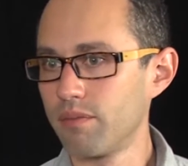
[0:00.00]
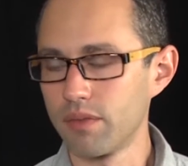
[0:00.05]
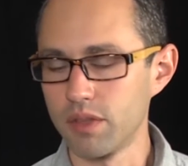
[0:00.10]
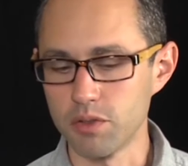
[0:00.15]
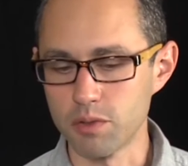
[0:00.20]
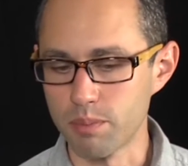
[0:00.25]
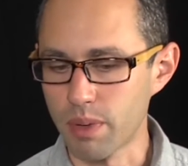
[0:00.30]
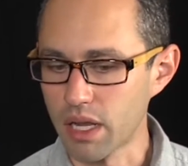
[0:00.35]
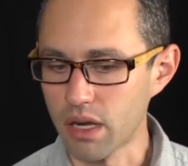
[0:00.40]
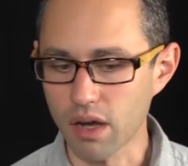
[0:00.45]

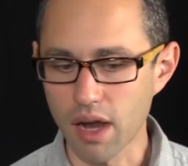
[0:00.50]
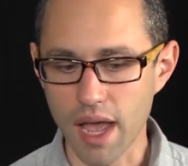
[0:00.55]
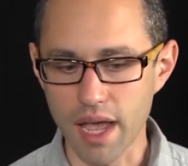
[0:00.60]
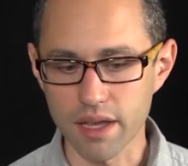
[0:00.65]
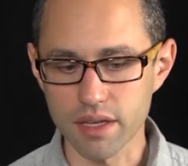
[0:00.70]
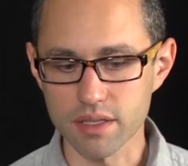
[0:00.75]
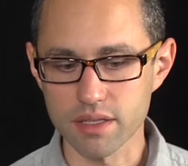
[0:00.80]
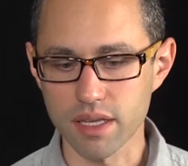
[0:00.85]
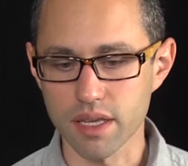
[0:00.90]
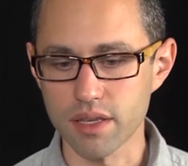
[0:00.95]
there's better
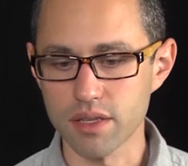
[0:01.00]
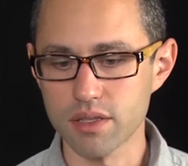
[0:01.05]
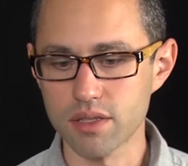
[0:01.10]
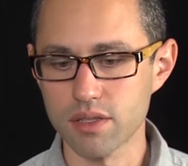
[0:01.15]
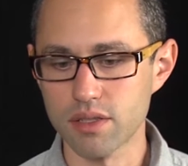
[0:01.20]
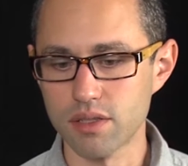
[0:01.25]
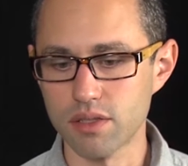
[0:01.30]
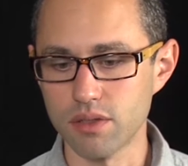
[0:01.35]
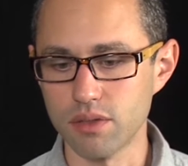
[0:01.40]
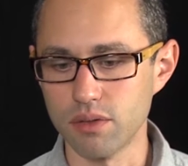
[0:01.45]

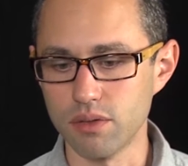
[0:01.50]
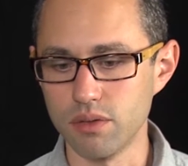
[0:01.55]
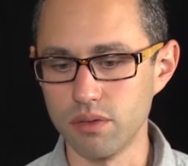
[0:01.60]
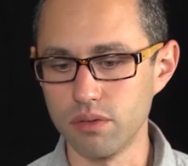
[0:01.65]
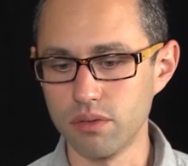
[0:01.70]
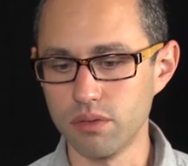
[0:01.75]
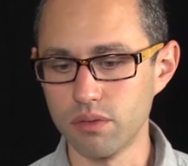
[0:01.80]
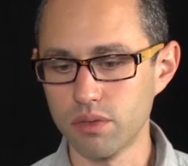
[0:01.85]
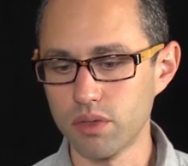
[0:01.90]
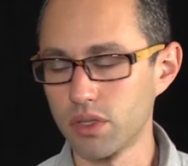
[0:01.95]
access
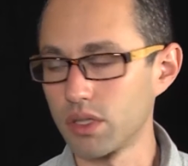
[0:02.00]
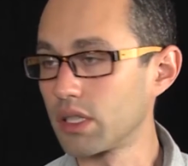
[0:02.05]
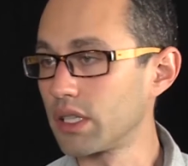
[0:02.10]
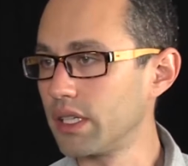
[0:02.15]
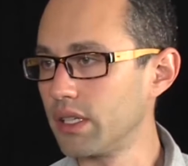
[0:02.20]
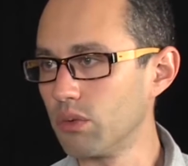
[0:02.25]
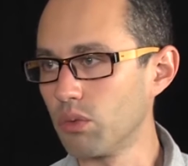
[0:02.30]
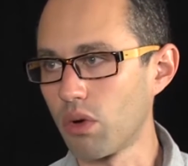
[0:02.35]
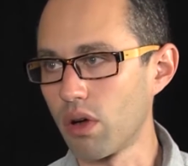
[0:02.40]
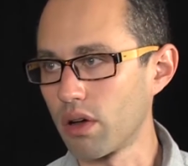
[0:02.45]
to
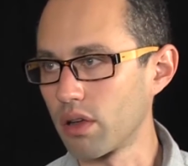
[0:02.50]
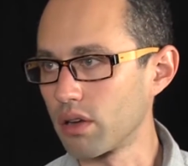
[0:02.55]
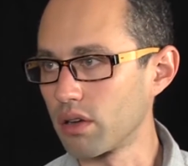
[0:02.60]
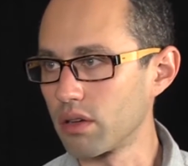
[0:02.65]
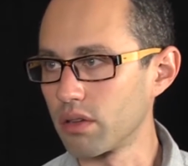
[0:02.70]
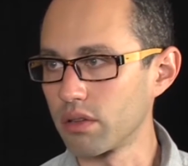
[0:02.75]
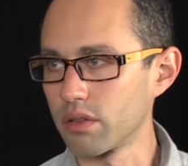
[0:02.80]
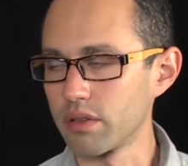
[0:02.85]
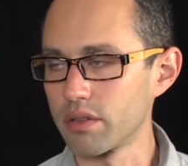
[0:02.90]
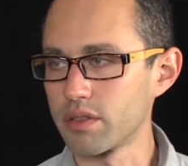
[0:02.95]
clean
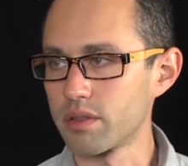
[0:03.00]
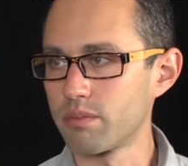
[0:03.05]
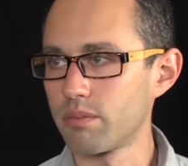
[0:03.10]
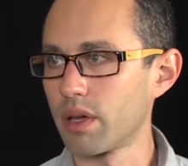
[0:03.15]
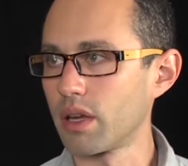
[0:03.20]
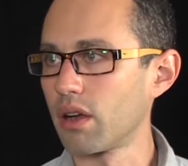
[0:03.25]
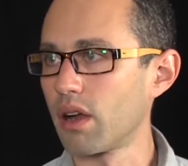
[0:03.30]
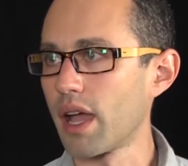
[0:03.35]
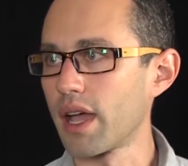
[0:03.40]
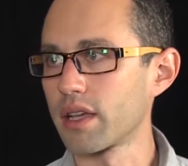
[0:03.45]
water, there's
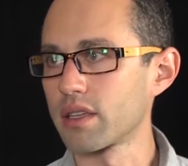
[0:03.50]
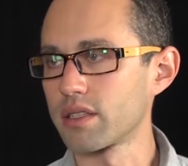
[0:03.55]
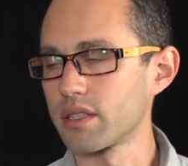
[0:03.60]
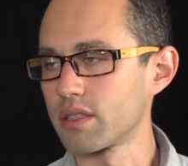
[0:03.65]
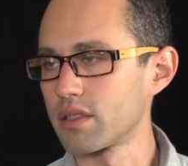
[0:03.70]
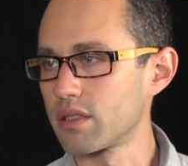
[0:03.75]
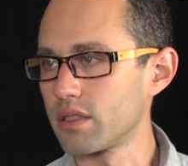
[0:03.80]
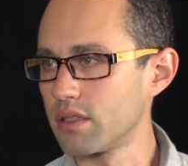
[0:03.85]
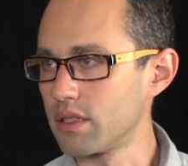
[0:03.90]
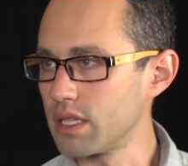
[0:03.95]
better
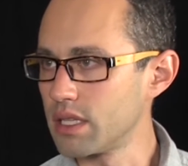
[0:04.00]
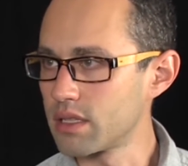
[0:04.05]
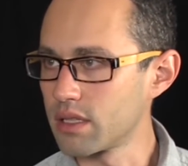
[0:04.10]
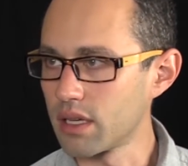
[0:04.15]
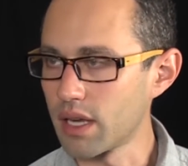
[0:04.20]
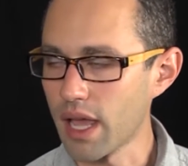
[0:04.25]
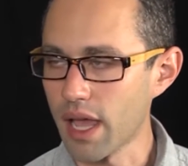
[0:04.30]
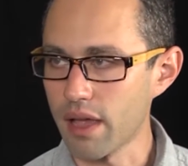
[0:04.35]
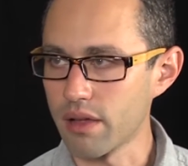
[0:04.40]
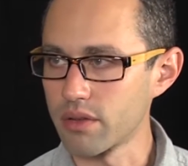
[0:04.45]
access to
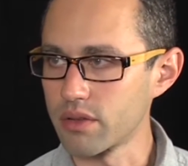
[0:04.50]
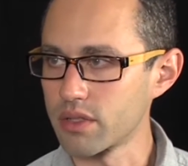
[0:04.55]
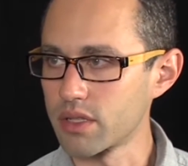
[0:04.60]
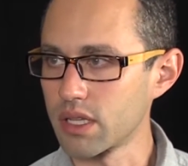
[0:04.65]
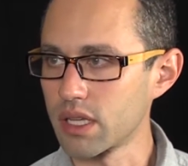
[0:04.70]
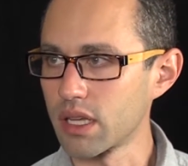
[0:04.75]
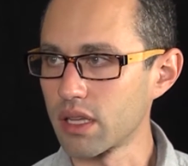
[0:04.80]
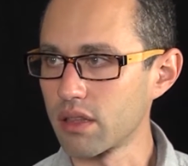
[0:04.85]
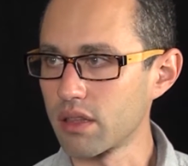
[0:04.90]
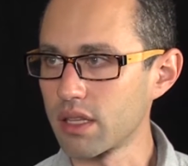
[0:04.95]
decent
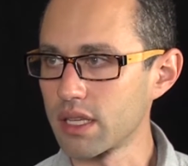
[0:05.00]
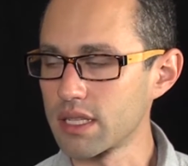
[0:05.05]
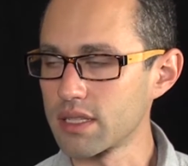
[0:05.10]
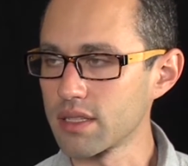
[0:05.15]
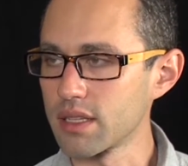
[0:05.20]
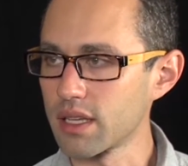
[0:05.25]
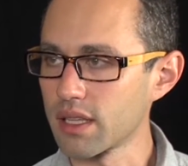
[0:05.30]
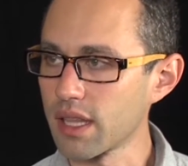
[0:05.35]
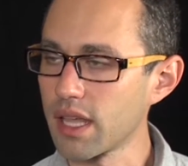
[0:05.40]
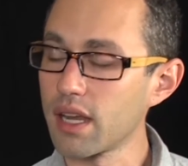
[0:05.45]
housing and
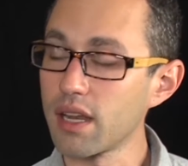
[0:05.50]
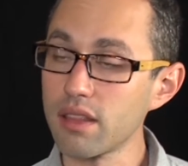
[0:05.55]
things like that.